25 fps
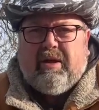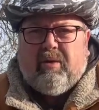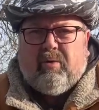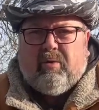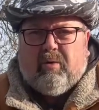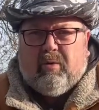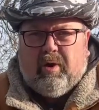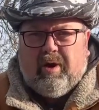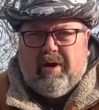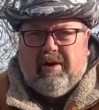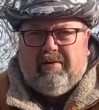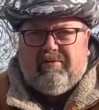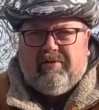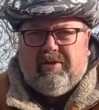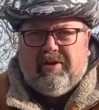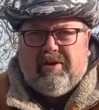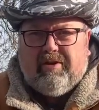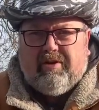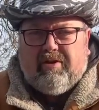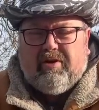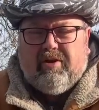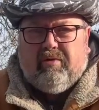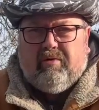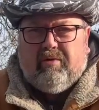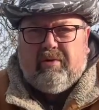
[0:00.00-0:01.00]
wherever you're
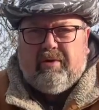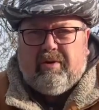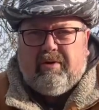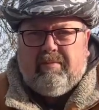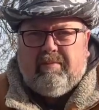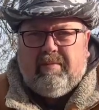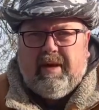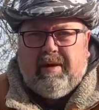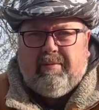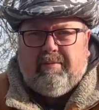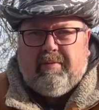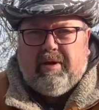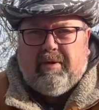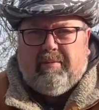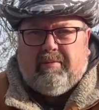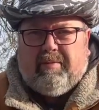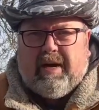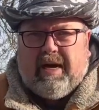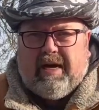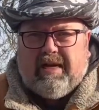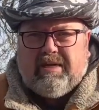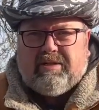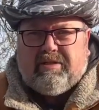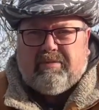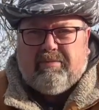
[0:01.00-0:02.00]
going, there may be a
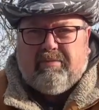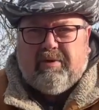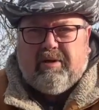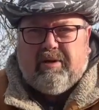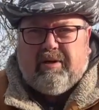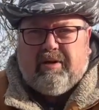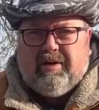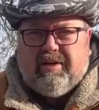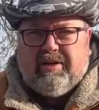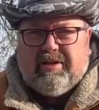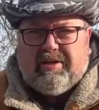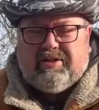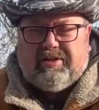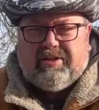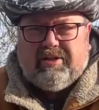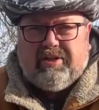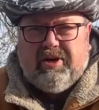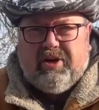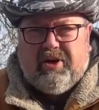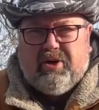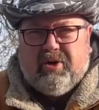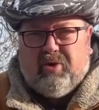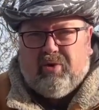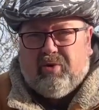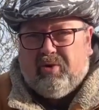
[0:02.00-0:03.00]
possibility of
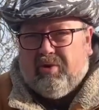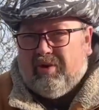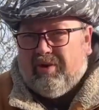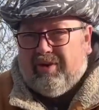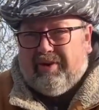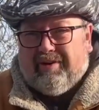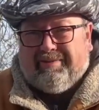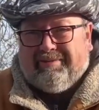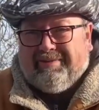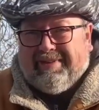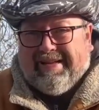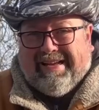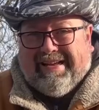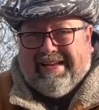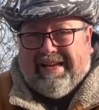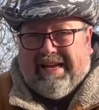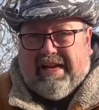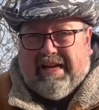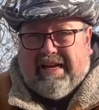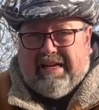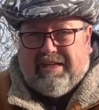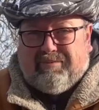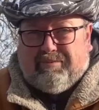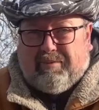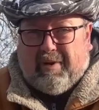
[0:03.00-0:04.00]
snow, or
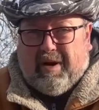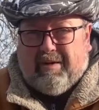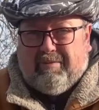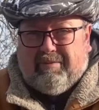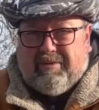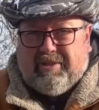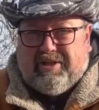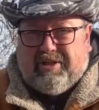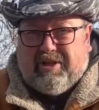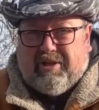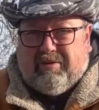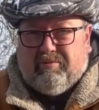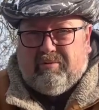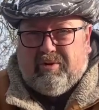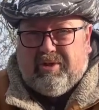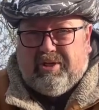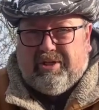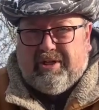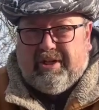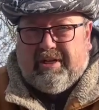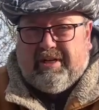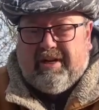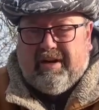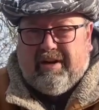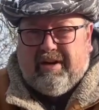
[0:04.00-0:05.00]
it's probably something we
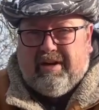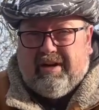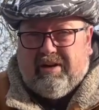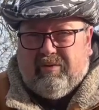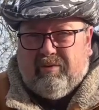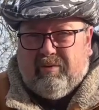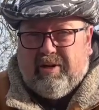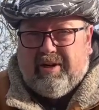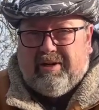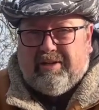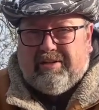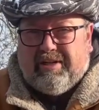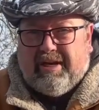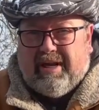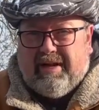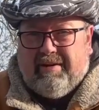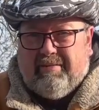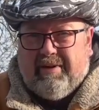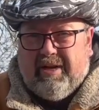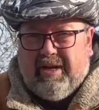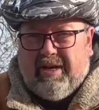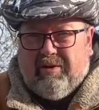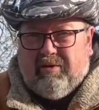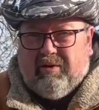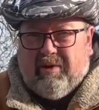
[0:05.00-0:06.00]
should carry in the wintertime
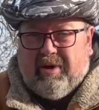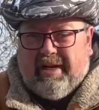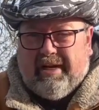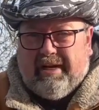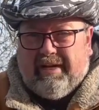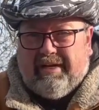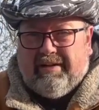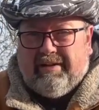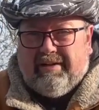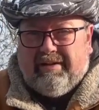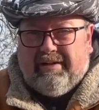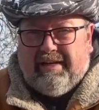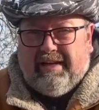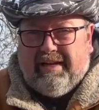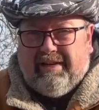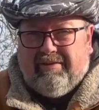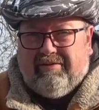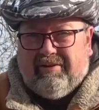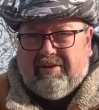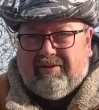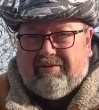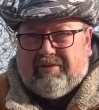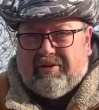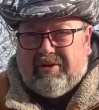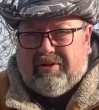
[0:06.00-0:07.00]
anyway, even
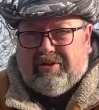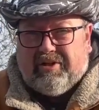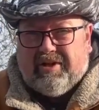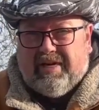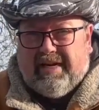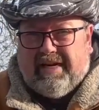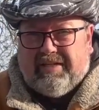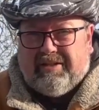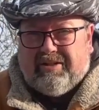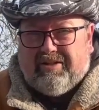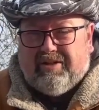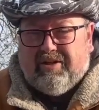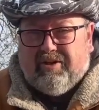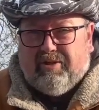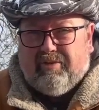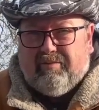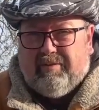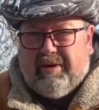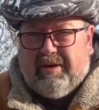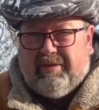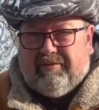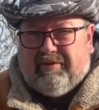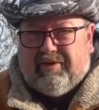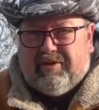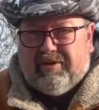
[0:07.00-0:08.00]
if there's not snow,
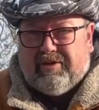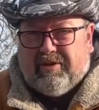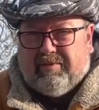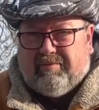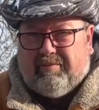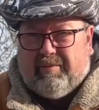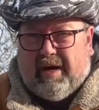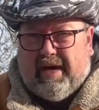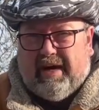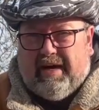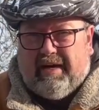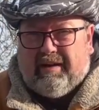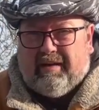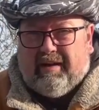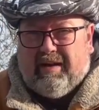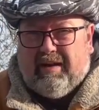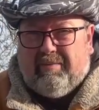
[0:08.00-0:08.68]
but if there's a pile